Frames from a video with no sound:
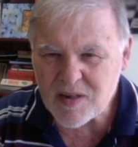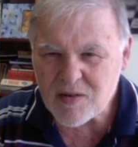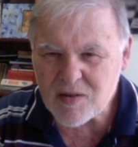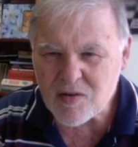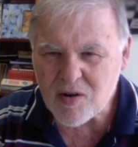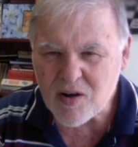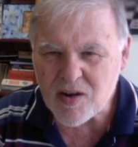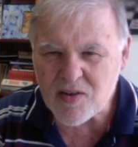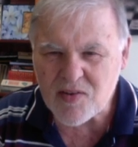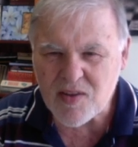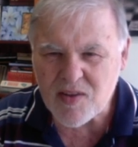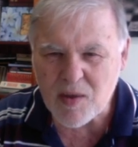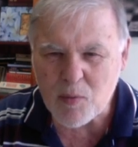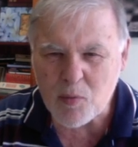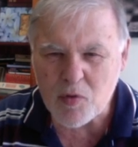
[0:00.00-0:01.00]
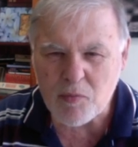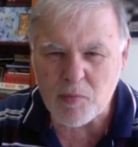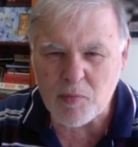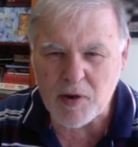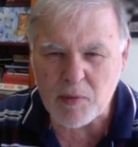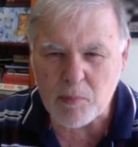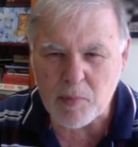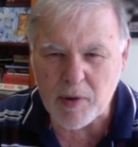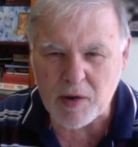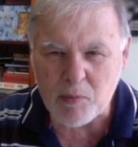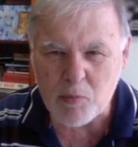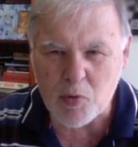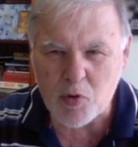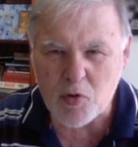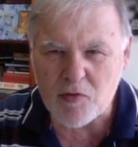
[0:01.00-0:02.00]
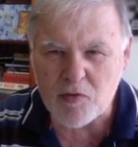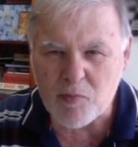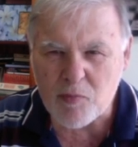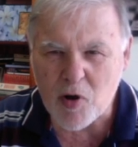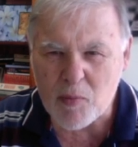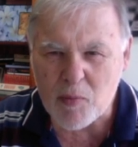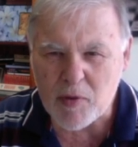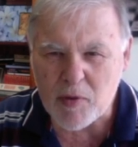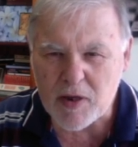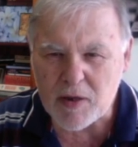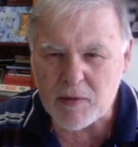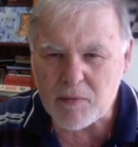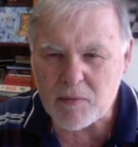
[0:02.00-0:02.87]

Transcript: right? So that would have been a better move by me.